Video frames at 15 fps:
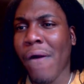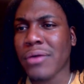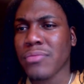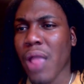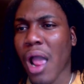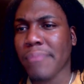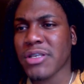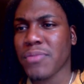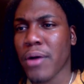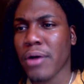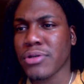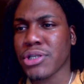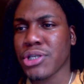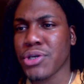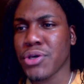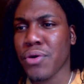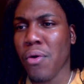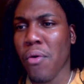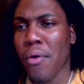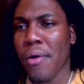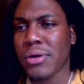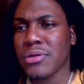I'm supposed
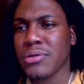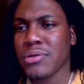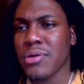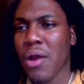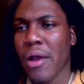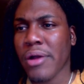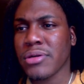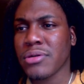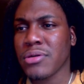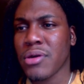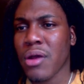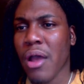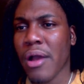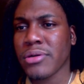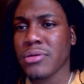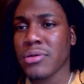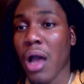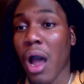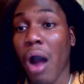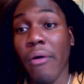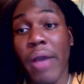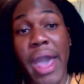to...
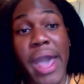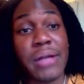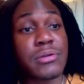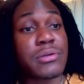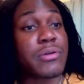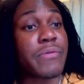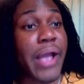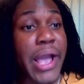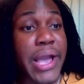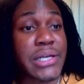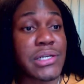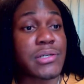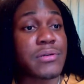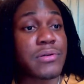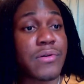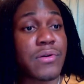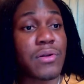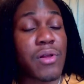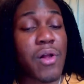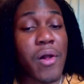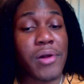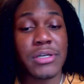Okay, great.
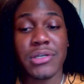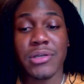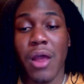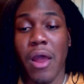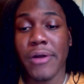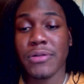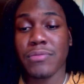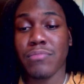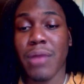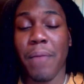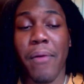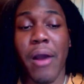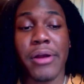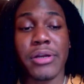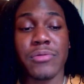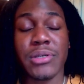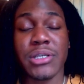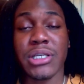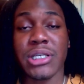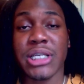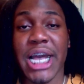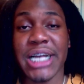My partner was
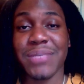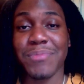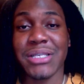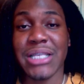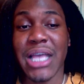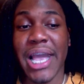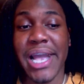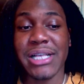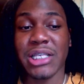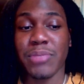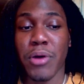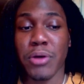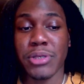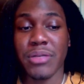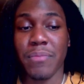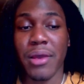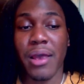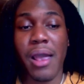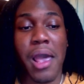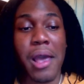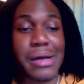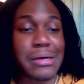just texting me saying he's supposed to
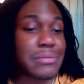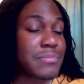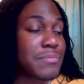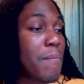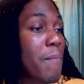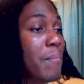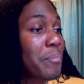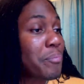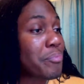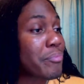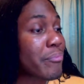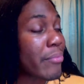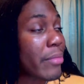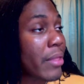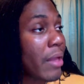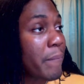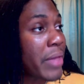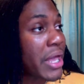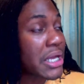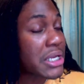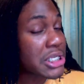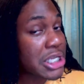be
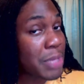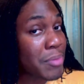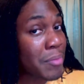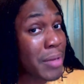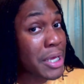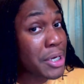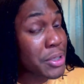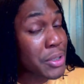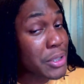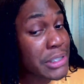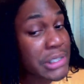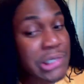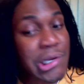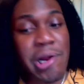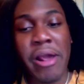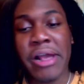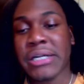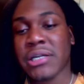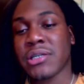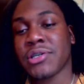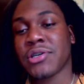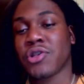picking us up a bundle.
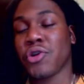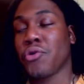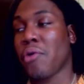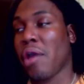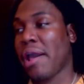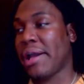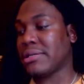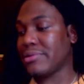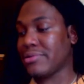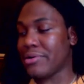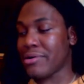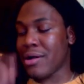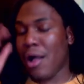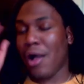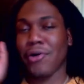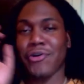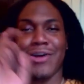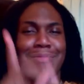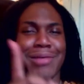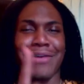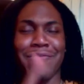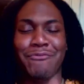So great. Girl,
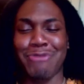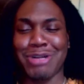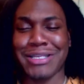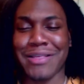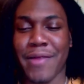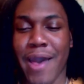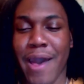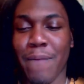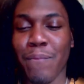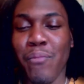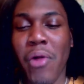I'm looking forward to that.